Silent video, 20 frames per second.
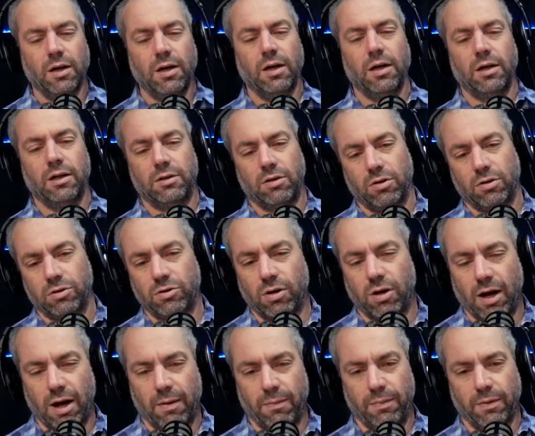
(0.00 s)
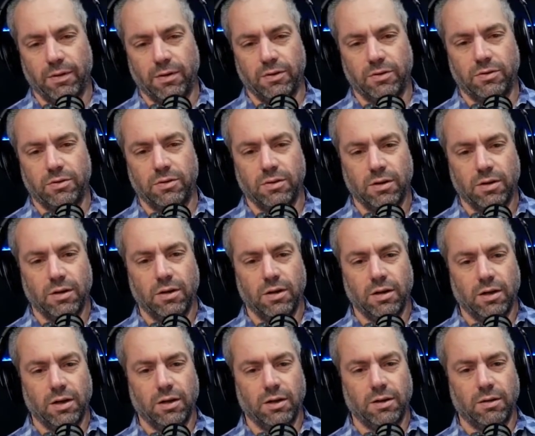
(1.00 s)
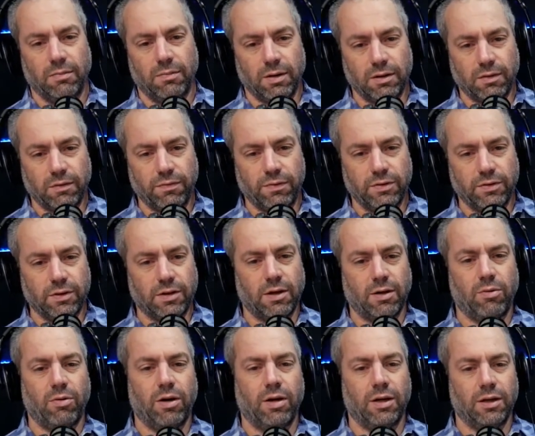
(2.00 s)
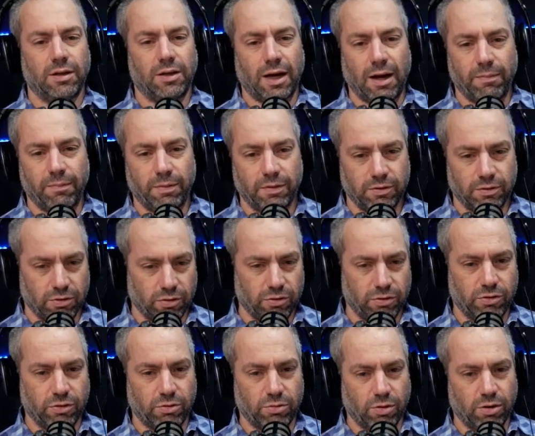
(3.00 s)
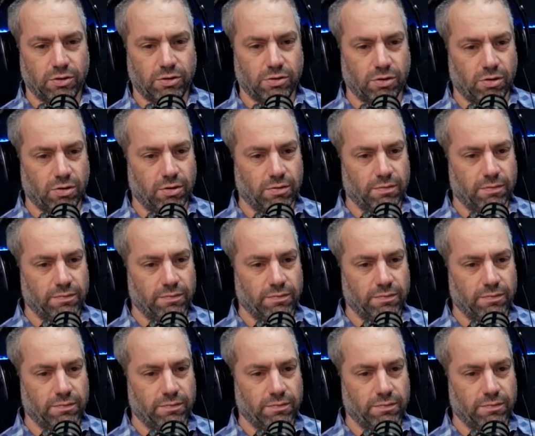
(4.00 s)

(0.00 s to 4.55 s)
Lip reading: it also happens in a metaphysical way. It happens also to our soul.